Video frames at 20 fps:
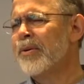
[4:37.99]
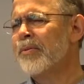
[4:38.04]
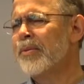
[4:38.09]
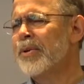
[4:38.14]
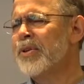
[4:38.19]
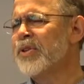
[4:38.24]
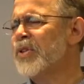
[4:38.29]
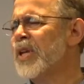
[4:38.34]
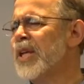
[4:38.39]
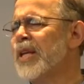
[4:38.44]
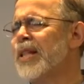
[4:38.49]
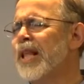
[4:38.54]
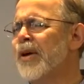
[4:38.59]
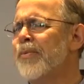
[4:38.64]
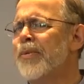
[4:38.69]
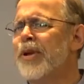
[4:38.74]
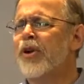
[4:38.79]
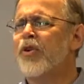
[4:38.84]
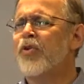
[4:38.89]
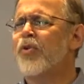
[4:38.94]
we sing that
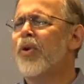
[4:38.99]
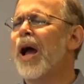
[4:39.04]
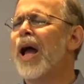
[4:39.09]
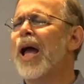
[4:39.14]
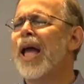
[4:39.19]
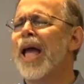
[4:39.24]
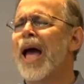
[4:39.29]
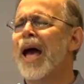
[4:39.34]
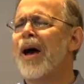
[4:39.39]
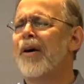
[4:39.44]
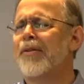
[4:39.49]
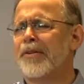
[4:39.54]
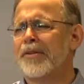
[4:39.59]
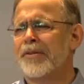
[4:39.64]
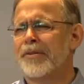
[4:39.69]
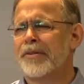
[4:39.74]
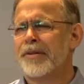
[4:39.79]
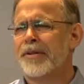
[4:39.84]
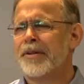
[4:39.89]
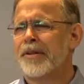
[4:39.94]
we cry out
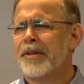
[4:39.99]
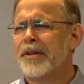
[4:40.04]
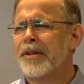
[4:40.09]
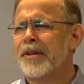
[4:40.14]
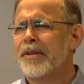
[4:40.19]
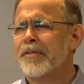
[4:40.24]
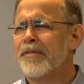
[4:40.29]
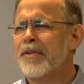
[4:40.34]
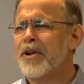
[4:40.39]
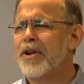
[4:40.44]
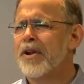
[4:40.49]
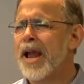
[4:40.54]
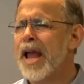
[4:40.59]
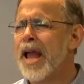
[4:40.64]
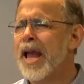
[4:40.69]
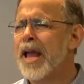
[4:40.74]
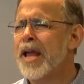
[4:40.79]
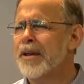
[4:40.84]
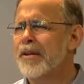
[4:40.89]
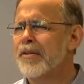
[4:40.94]
for your
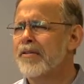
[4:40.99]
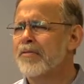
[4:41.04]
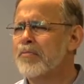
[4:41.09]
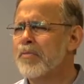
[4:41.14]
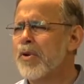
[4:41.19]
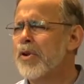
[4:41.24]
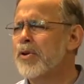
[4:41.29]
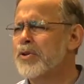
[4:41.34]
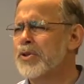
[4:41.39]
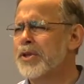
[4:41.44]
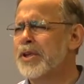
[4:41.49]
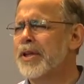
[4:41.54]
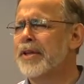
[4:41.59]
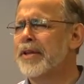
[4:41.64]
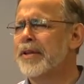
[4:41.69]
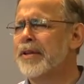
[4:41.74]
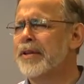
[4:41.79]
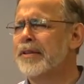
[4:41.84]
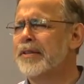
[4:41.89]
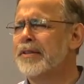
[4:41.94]
hand of mercy
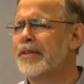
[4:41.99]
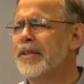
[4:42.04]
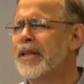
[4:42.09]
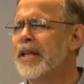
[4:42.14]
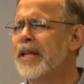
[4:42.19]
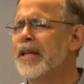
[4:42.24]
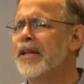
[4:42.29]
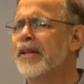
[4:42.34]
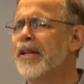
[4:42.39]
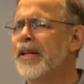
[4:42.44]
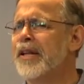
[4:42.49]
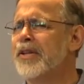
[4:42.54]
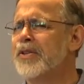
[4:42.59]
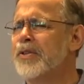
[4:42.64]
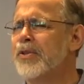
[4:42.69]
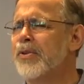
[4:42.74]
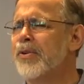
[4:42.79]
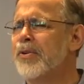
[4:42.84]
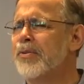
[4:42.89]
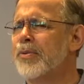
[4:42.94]
to heal
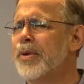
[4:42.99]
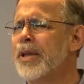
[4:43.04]
us, Lord.